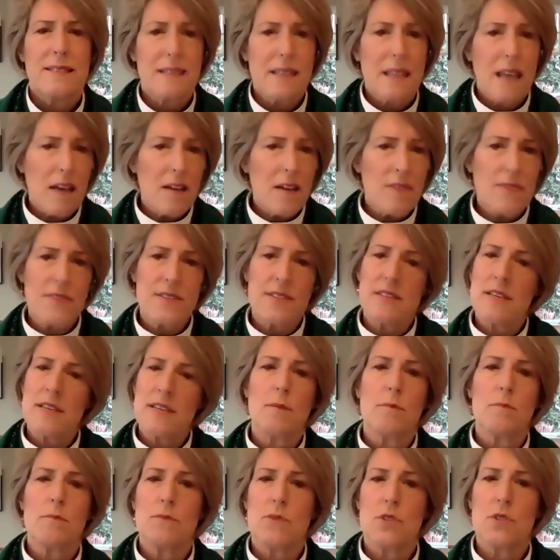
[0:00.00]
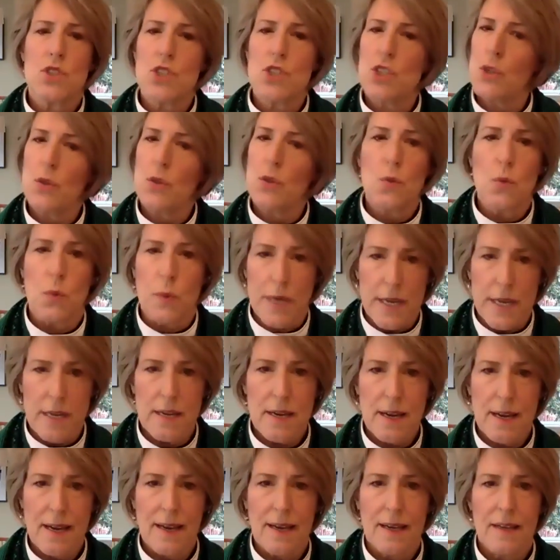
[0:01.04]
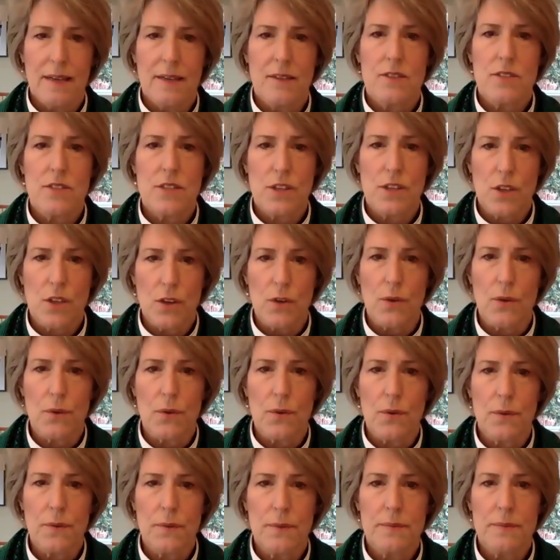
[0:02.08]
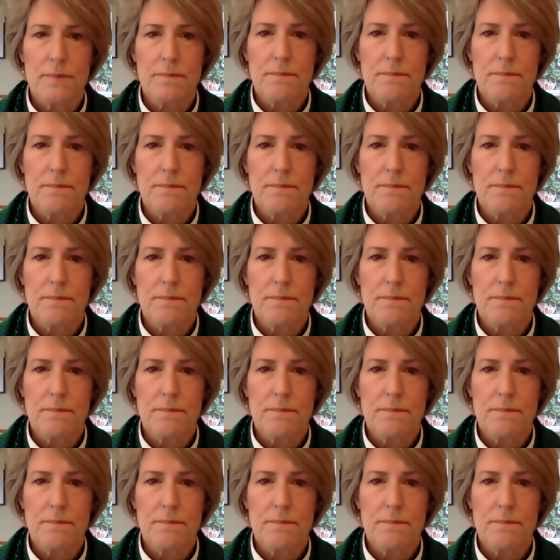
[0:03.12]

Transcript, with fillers: love seem too weak to you